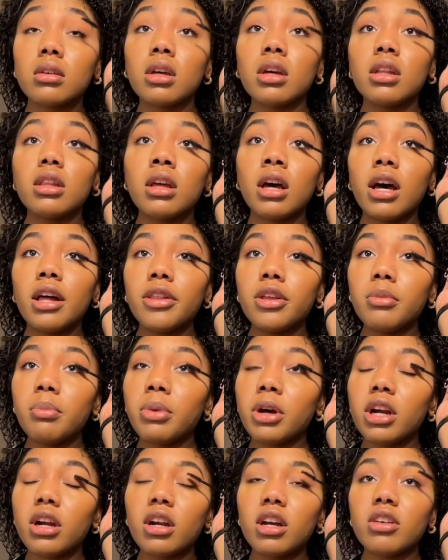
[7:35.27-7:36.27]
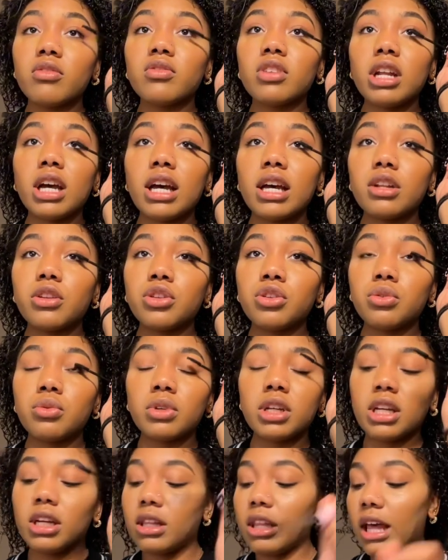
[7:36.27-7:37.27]
The other perk of not
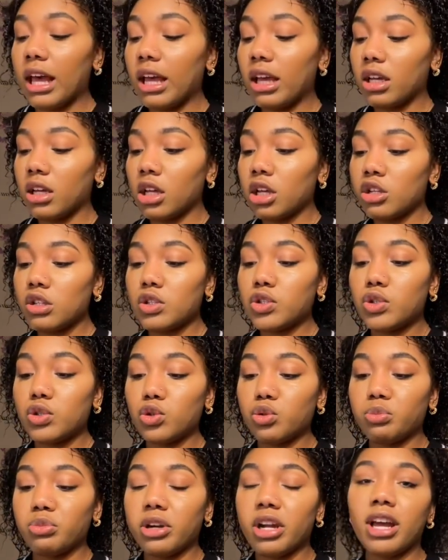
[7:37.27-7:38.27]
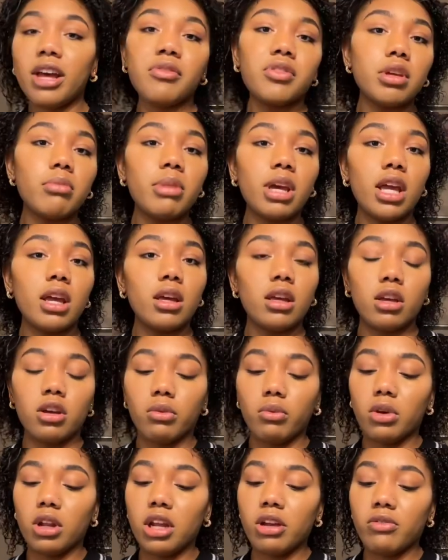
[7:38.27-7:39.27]
doing like super heavy baking or
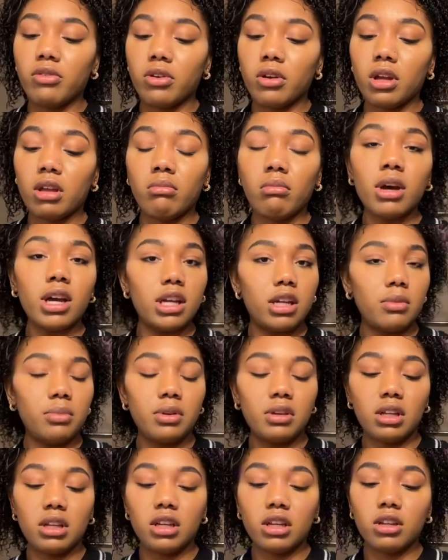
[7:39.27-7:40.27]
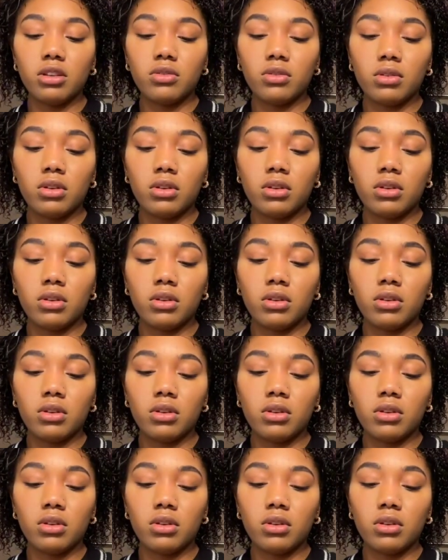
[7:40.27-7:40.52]
whatever, in my opinion,